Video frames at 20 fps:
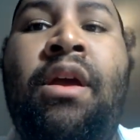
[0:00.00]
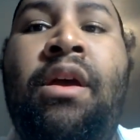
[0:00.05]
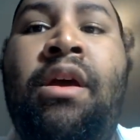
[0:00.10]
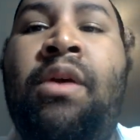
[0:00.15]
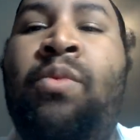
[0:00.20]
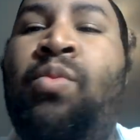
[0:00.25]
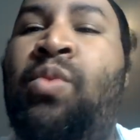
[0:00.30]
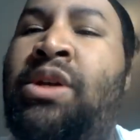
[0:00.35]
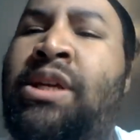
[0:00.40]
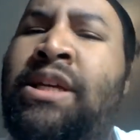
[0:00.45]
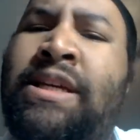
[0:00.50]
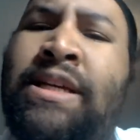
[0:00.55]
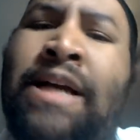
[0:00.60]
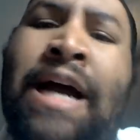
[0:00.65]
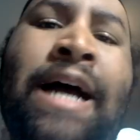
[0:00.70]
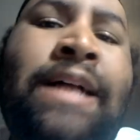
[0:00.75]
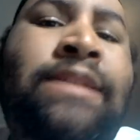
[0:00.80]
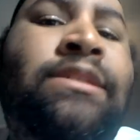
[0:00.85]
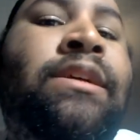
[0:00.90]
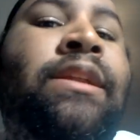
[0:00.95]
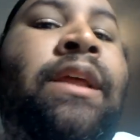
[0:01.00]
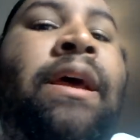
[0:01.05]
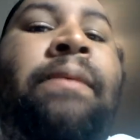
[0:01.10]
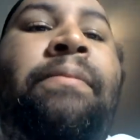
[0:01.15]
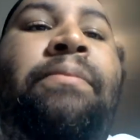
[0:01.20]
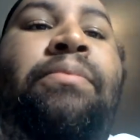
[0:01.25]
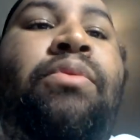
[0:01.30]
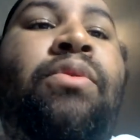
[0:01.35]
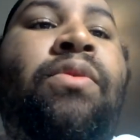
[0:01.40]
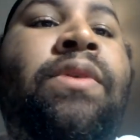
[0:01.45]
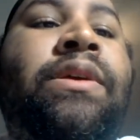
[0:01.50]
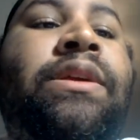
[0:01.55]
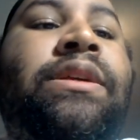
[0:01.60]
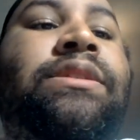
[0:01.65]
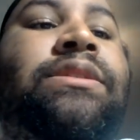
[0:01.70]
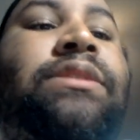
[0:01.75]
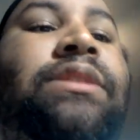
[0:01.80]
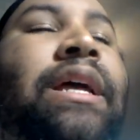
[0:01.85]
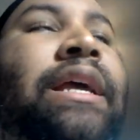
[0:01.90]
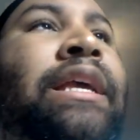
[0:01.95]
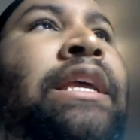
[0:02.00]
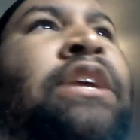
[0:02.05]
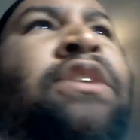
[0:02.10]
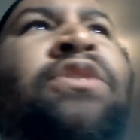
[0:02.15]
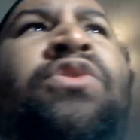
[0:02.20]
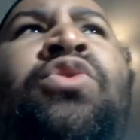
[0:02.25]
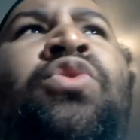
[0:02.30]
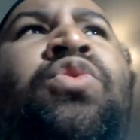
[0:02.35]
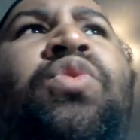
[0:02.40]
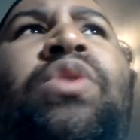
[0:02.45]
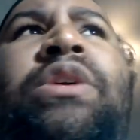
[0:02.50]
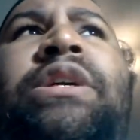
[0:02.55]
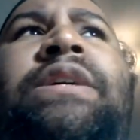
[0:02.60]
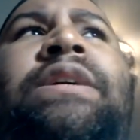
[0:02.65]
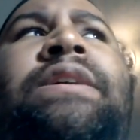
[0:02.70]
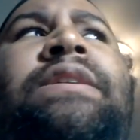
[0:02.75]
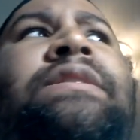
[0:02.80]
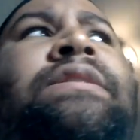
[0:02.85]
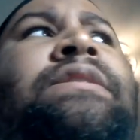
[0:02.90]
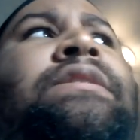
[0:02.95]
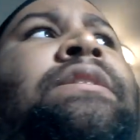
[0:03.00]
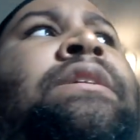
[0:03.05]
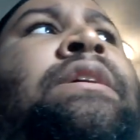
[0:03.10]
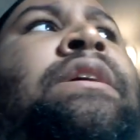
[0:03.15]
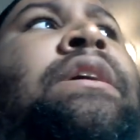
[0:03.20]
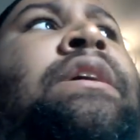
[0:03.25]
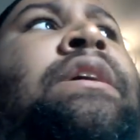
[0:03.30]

And when he got to that point, it's like he knew he couldn't